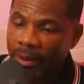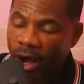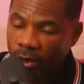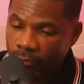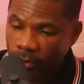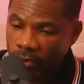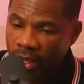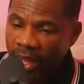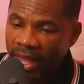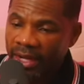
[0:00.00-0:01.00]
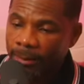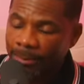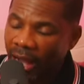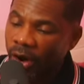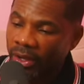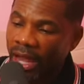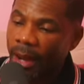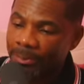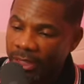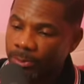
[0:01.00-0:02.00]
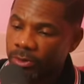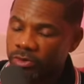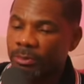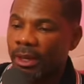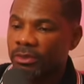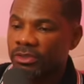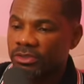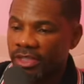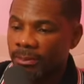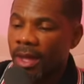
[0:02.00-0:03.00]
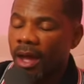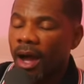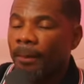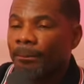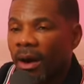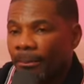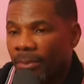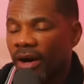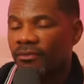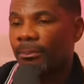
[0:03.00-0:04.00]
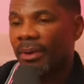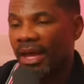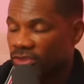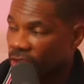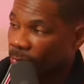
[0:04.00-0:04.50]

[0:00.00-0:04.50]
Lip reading: powerful in empowering our people to be able to see up above and past the